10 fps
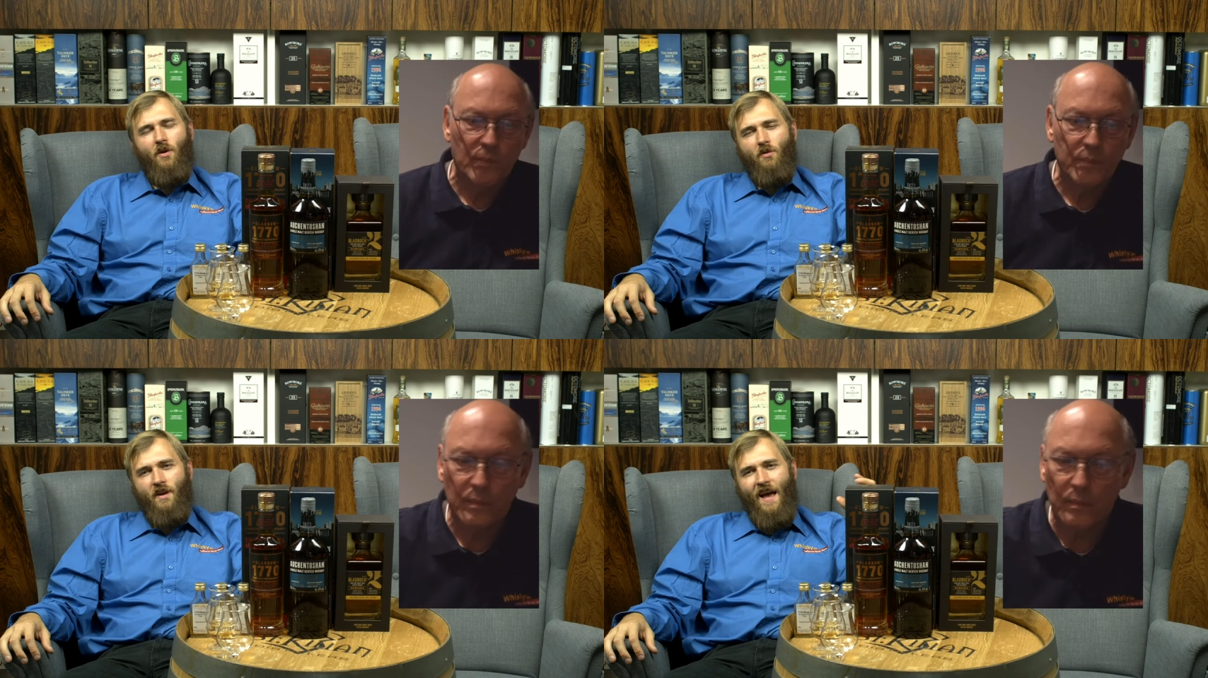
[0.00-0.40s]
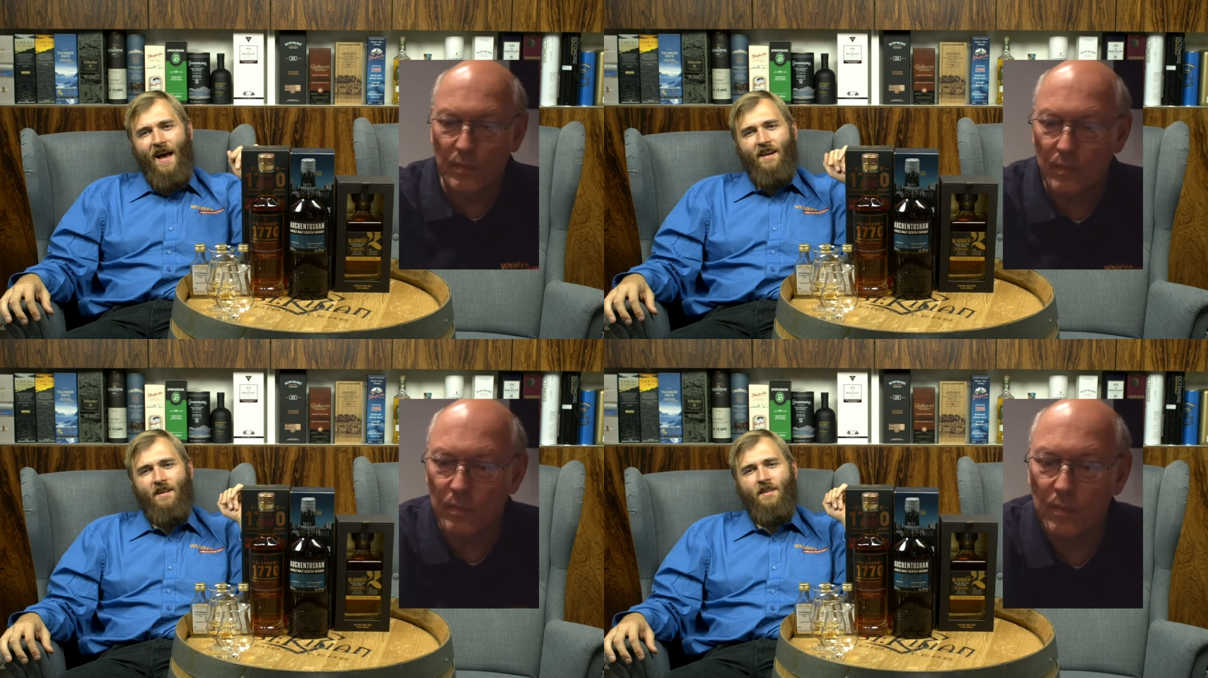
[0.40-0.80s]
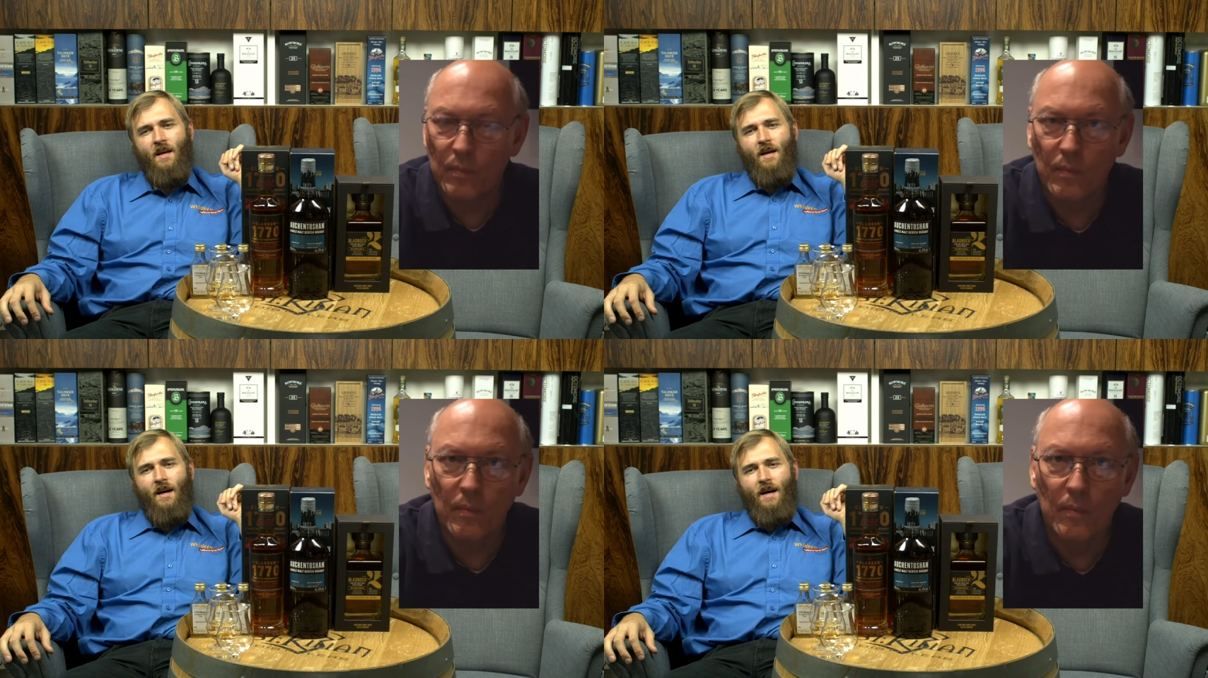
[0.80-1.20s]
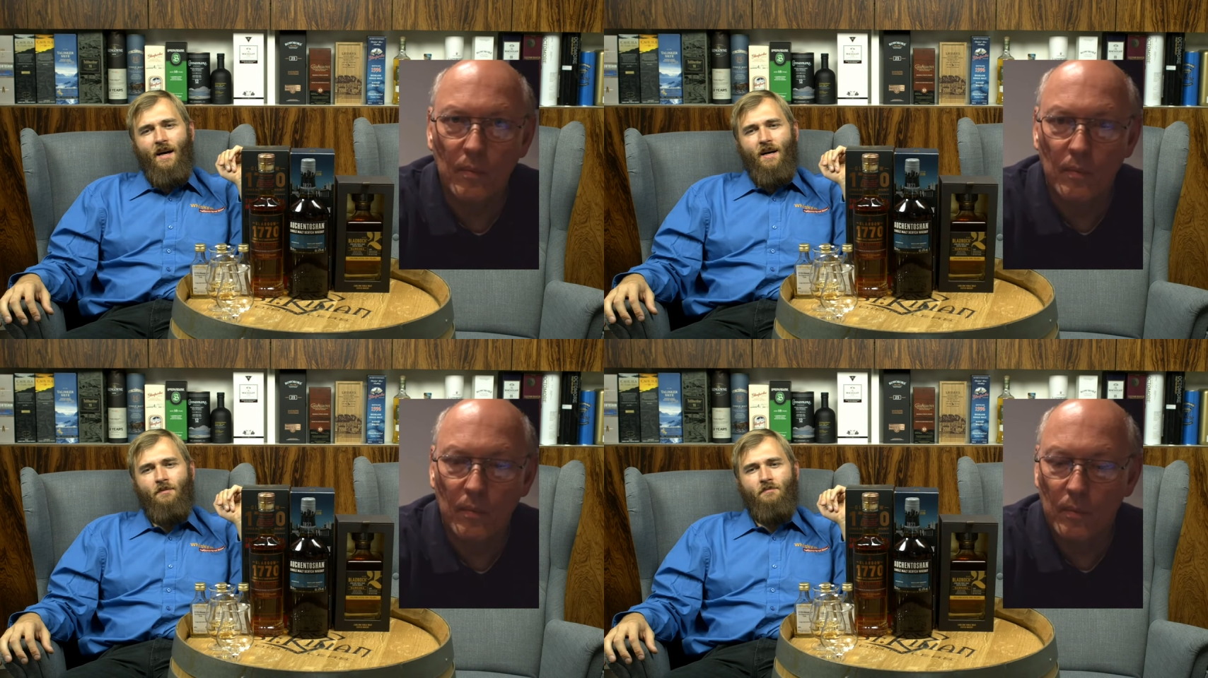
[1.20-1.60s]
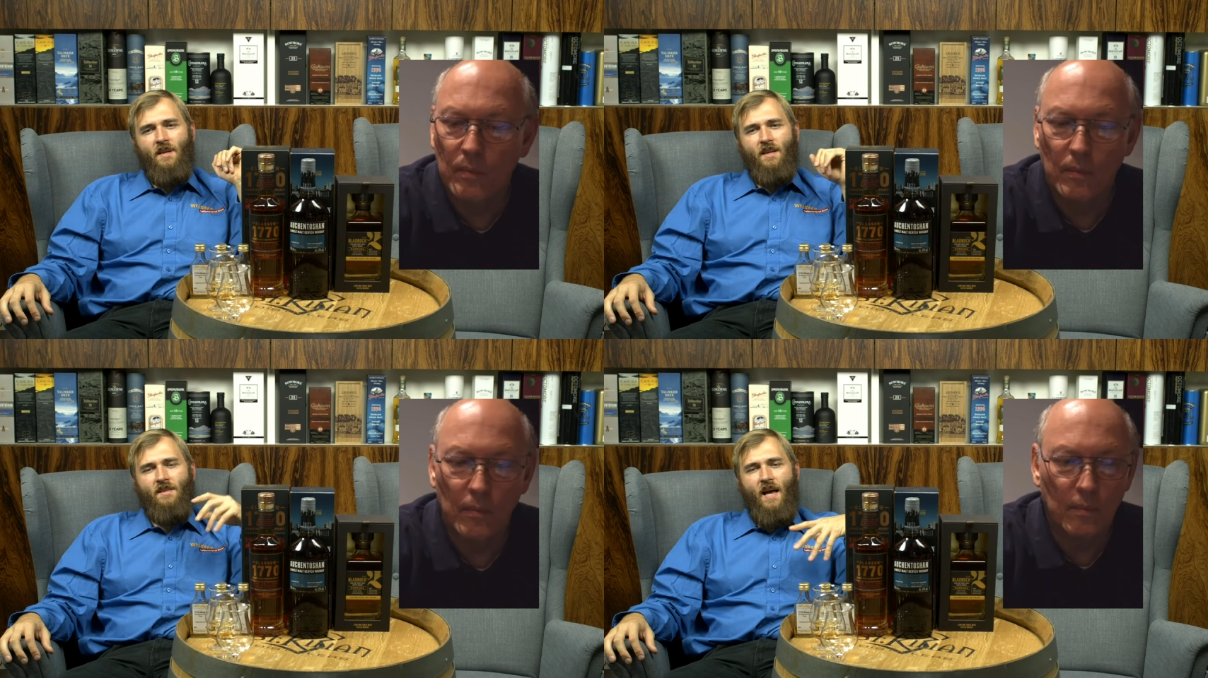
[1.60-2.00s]
Speaker 1: already had it,
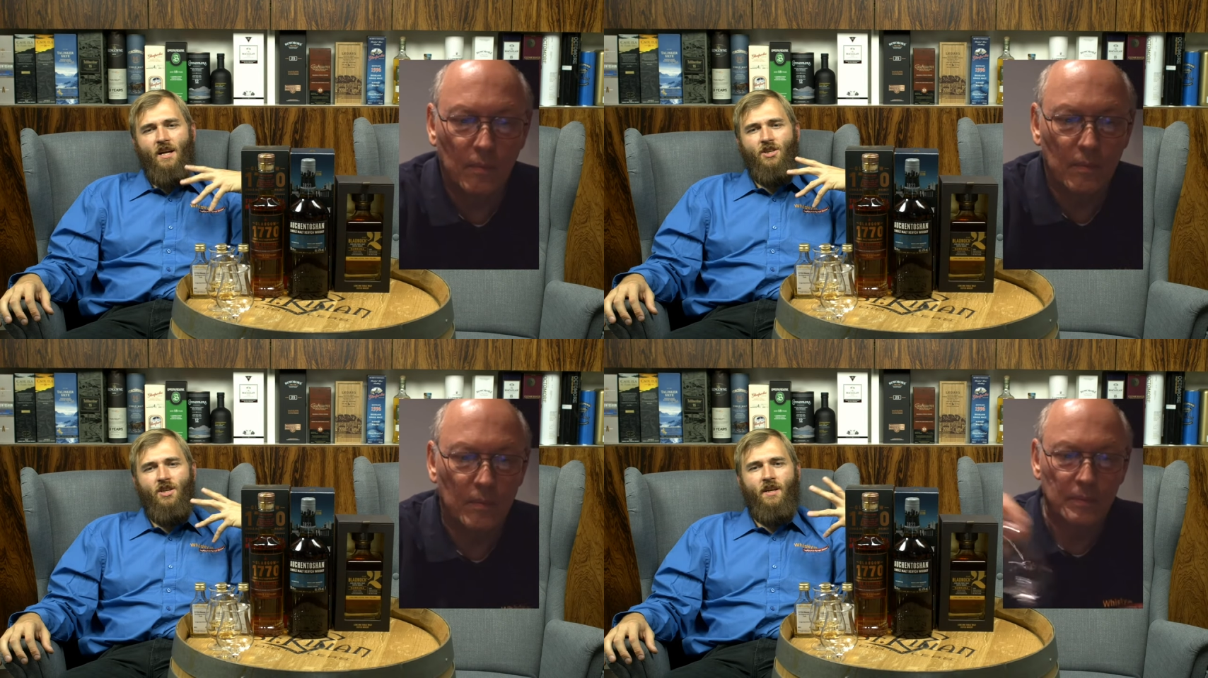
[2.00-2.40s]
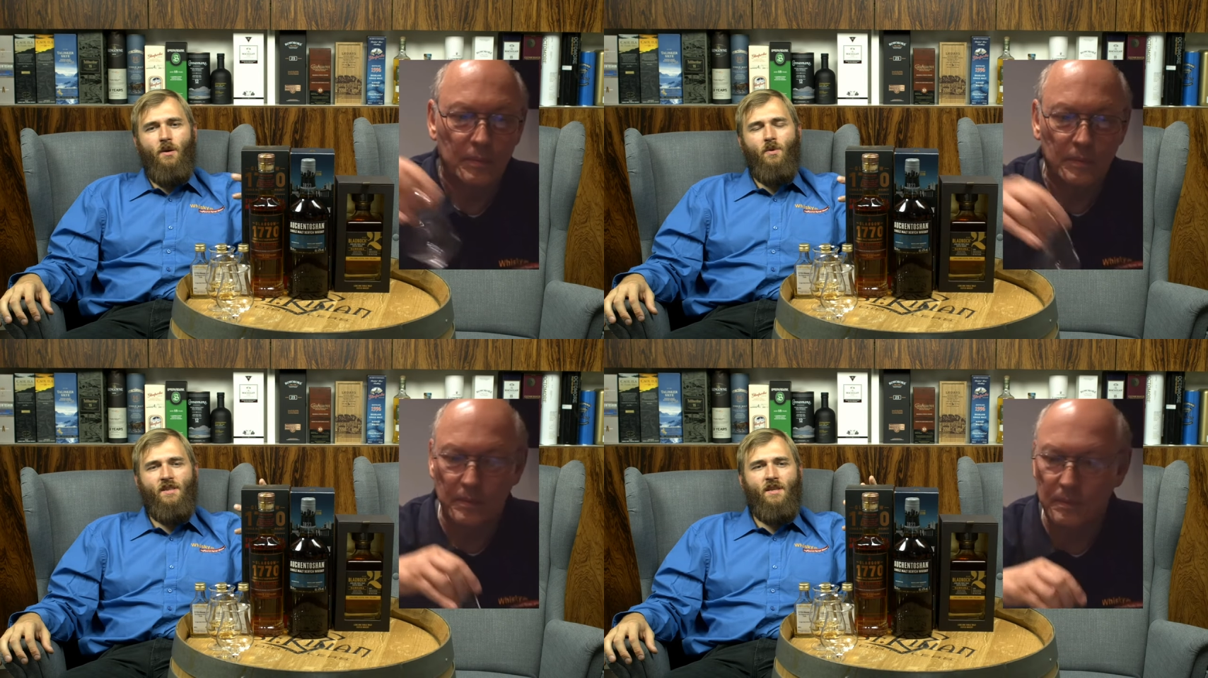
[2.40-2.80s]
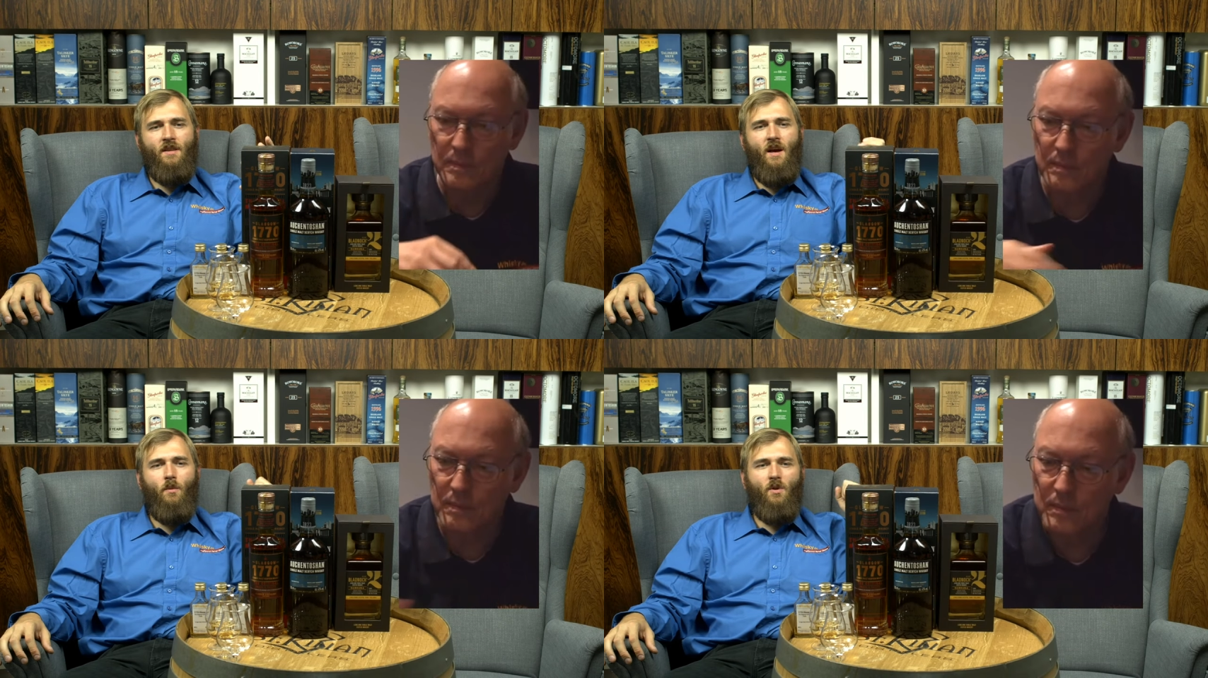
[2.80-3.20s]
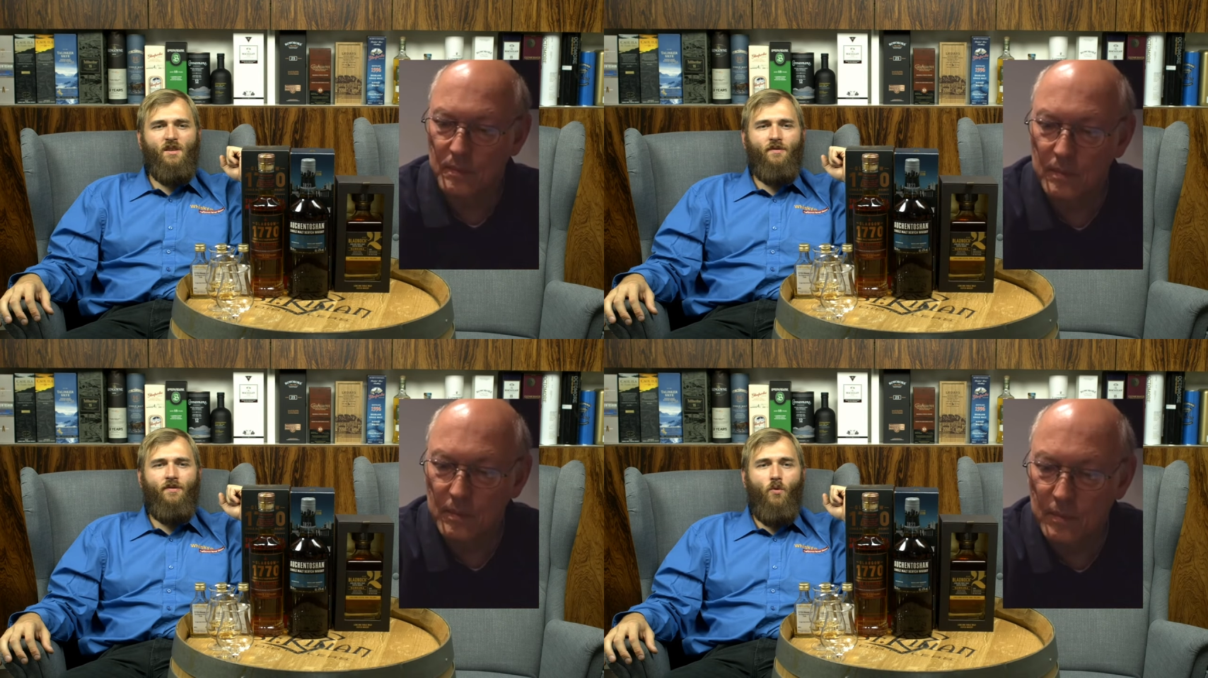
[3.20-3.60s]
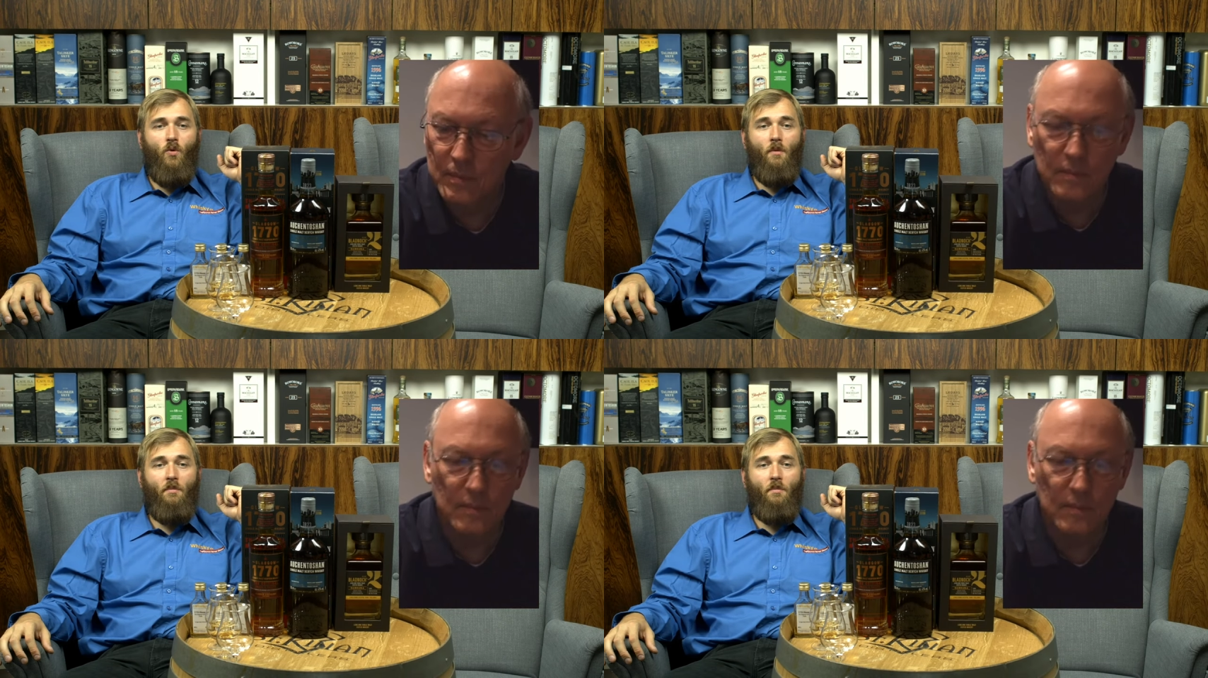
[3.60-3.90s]
um, is actually a whiskey that was for